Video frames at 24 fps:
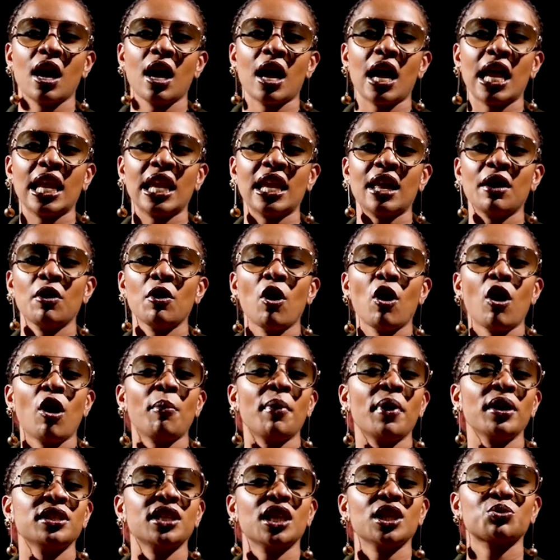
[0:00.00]
I
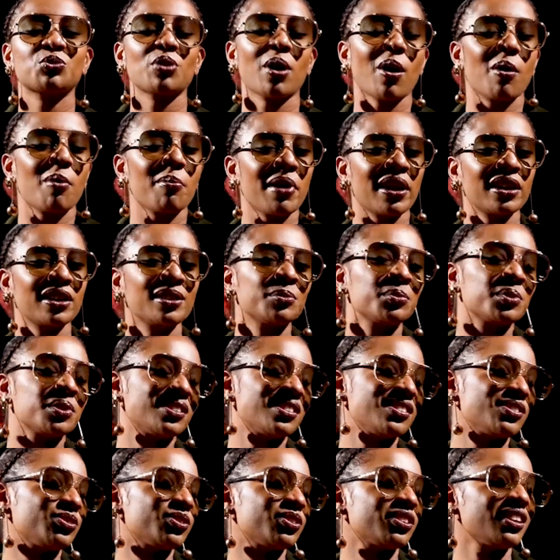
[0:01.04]
just rock band
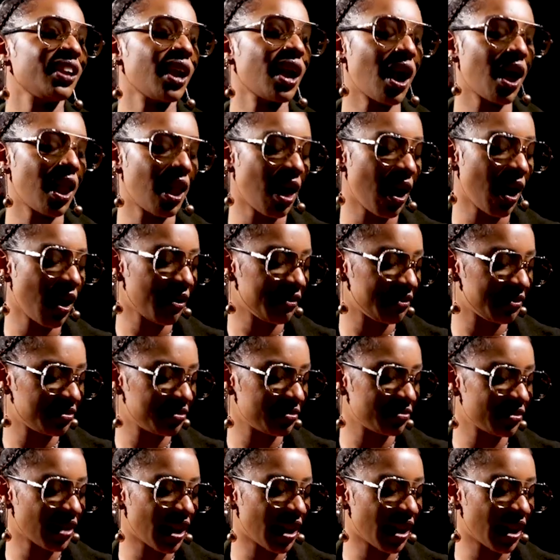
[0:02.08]
I love.